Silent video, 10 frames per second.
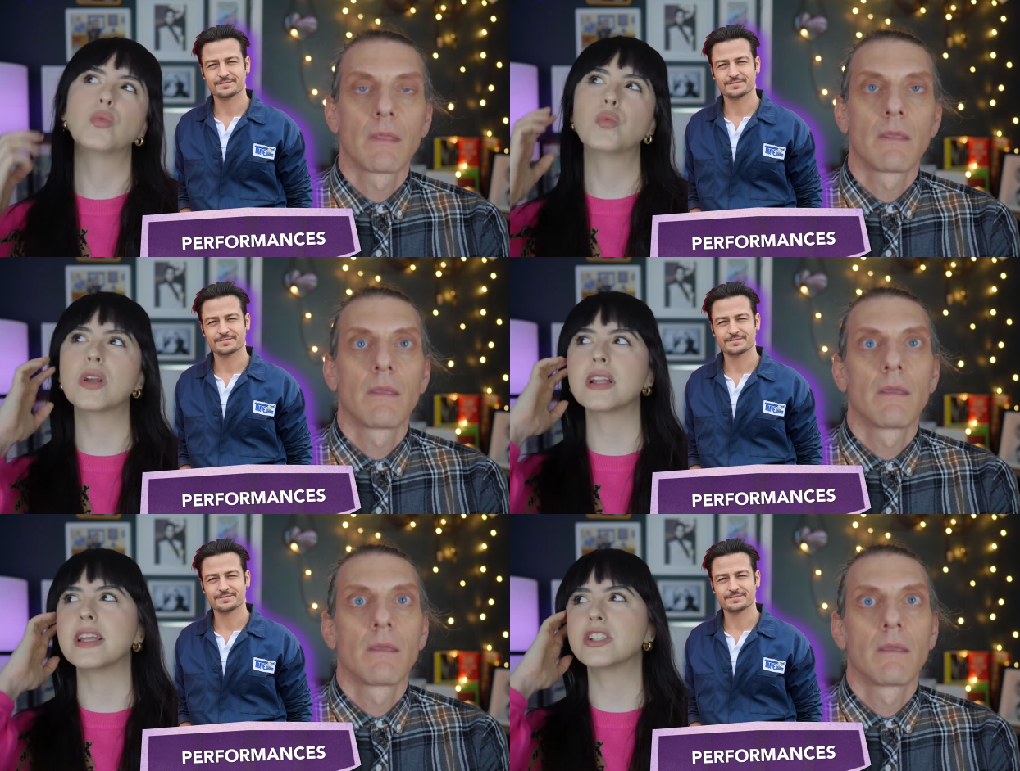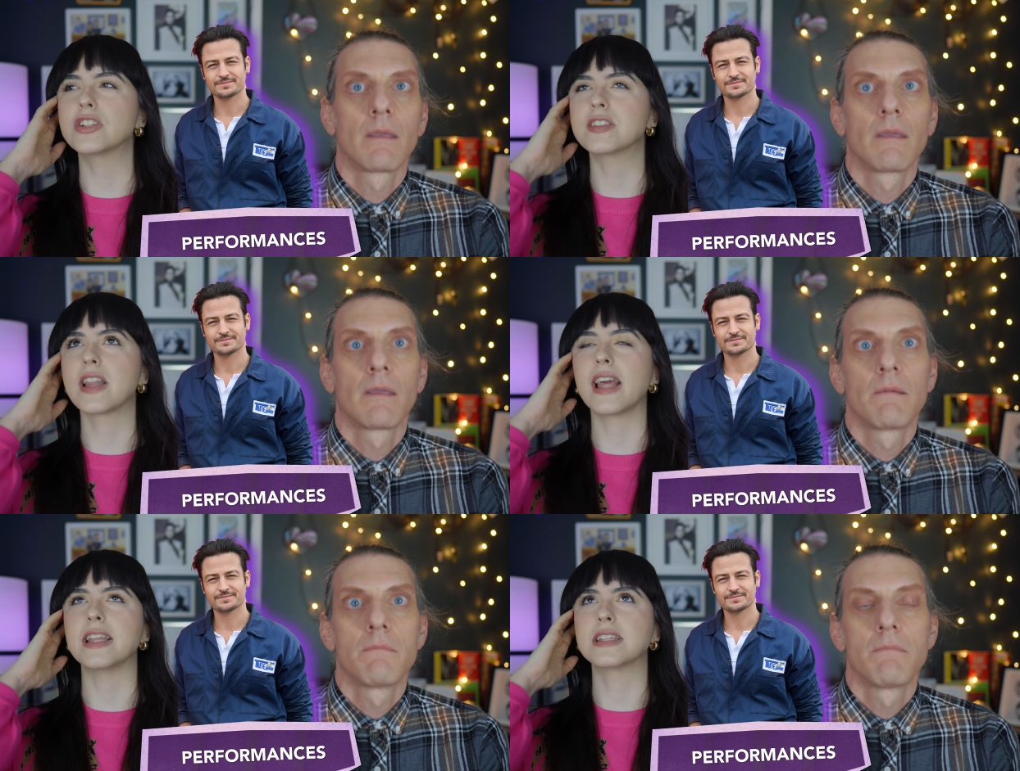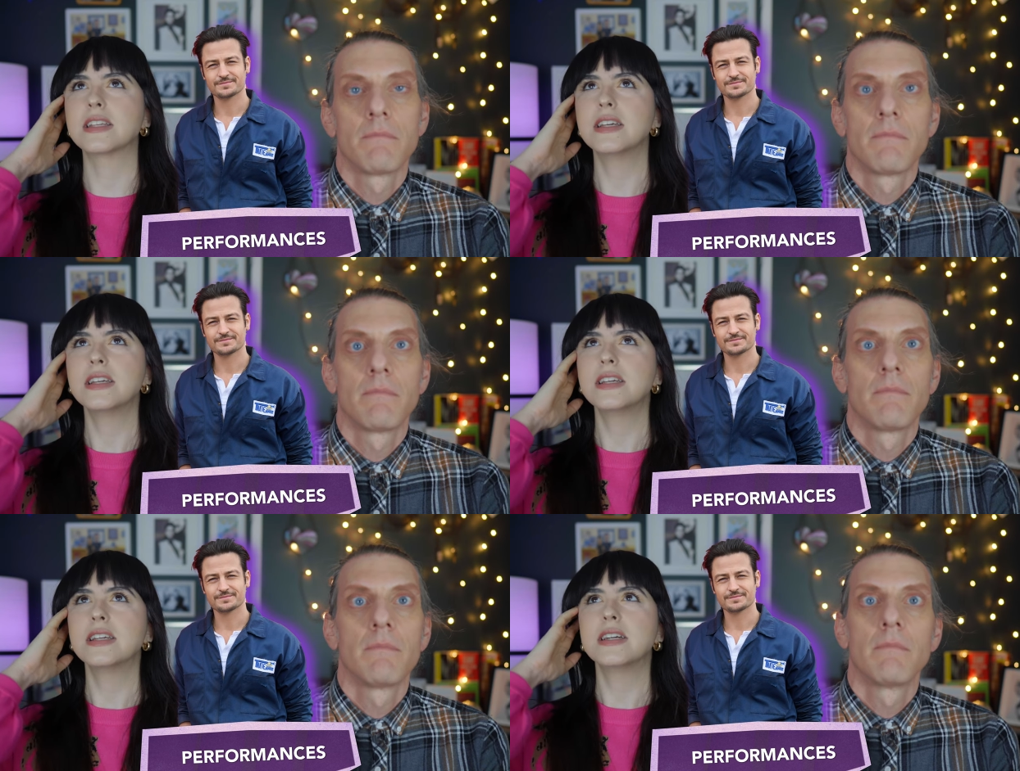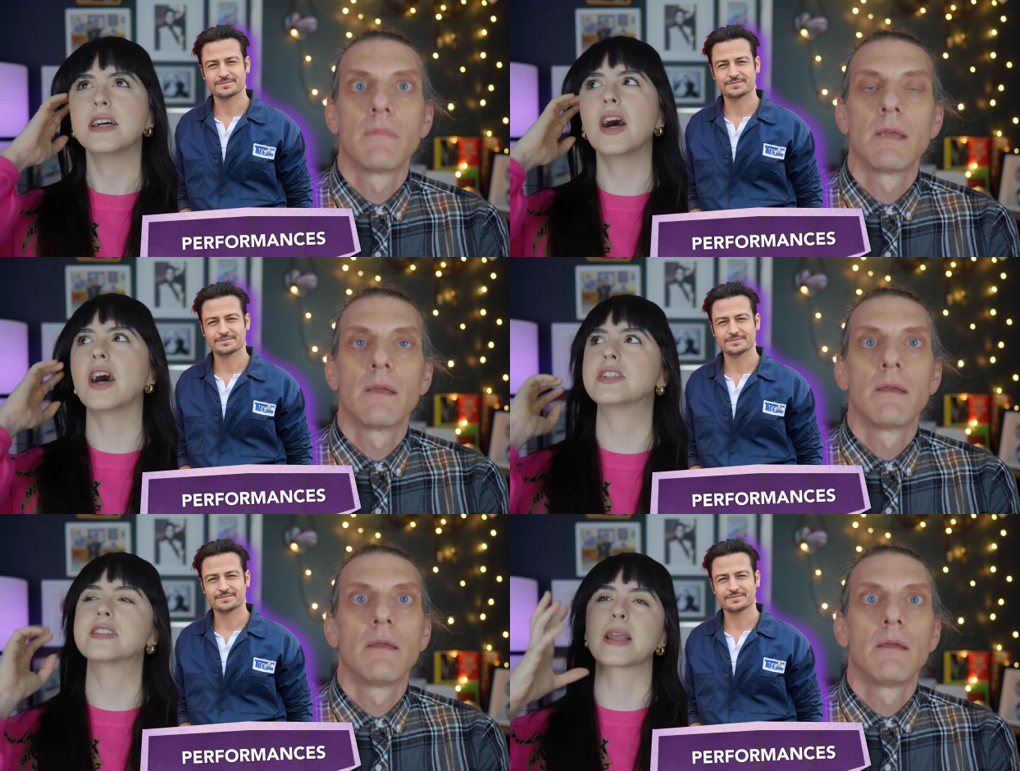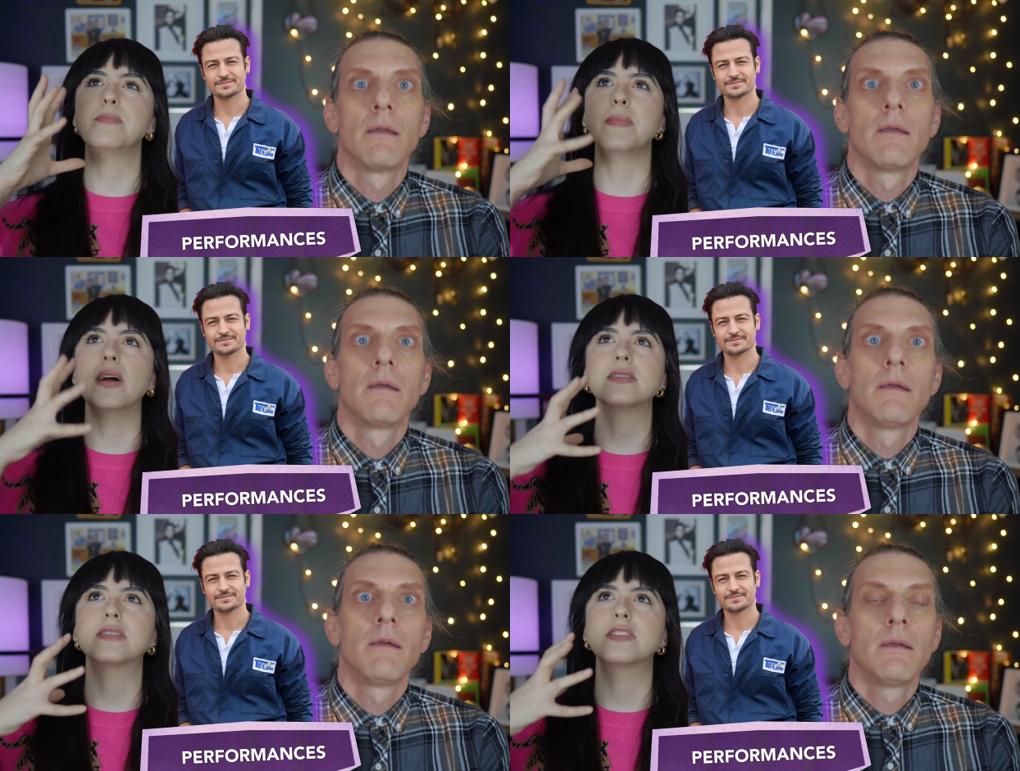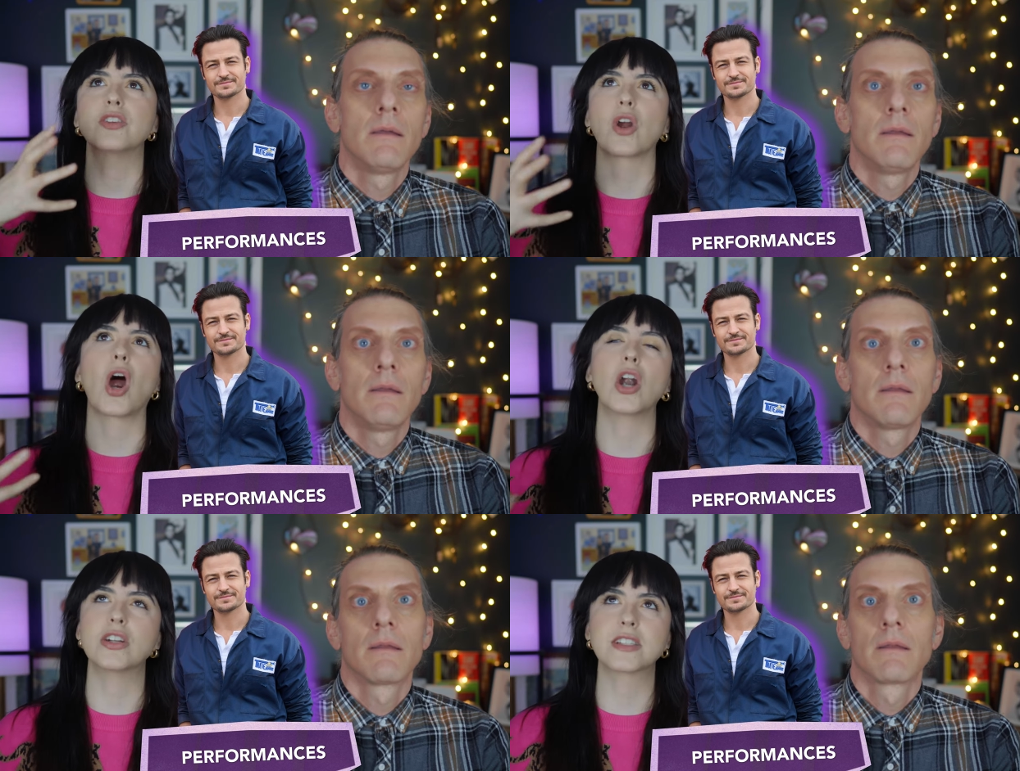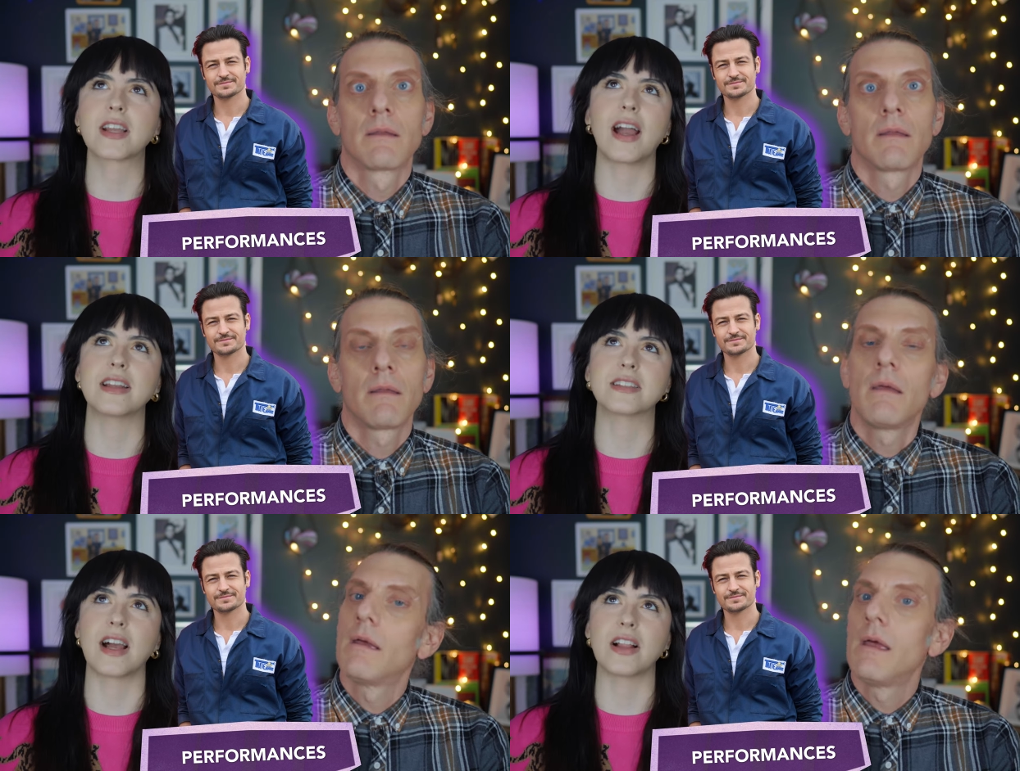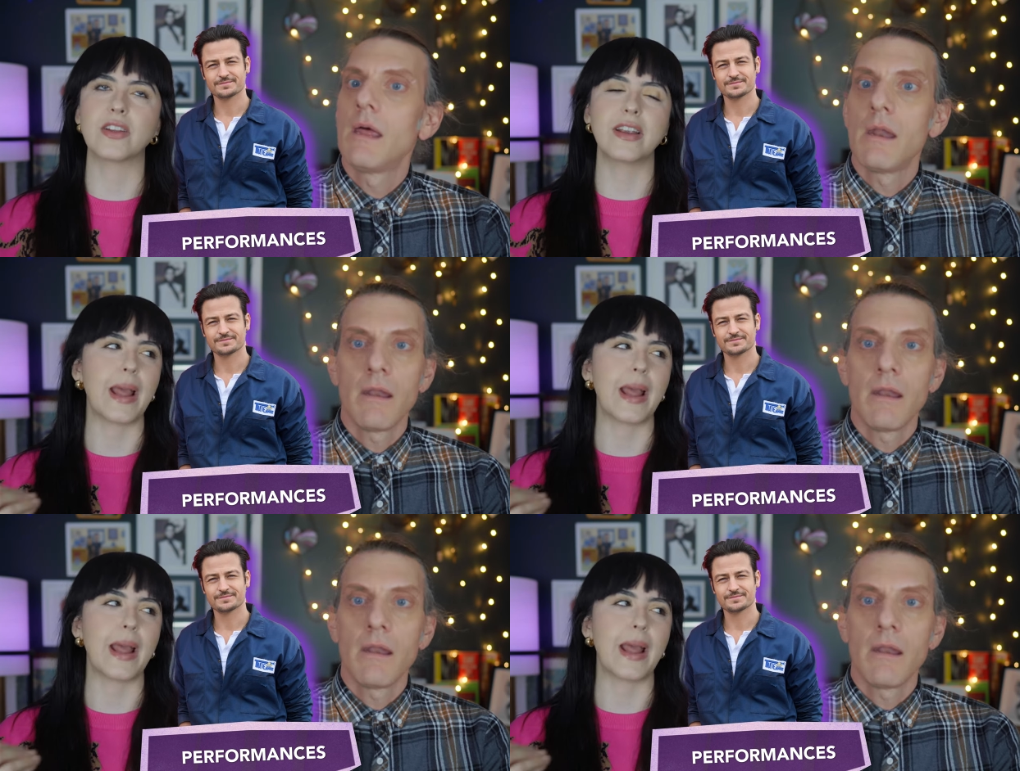Speaker 1: really just like uh, just like melts your heart kind of Tyler.